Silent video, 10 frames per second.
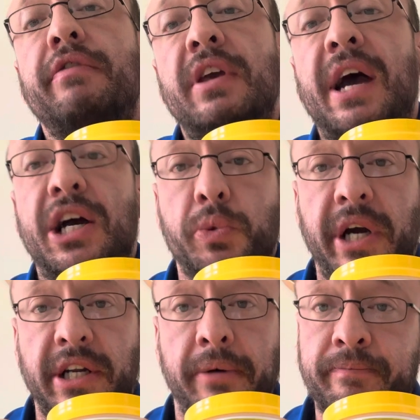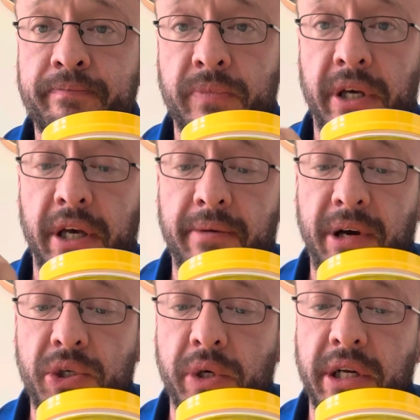the ashwagandha.
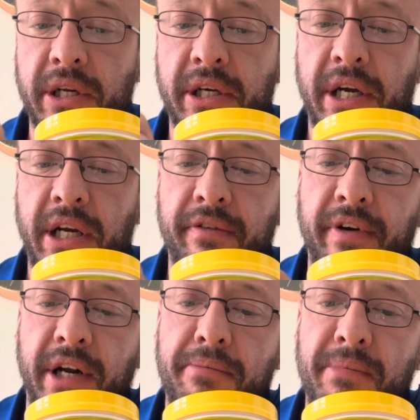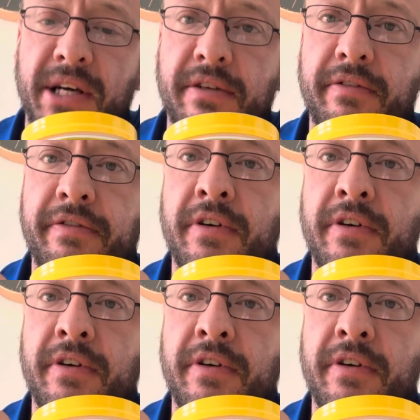Ashwagandha kind of had a massive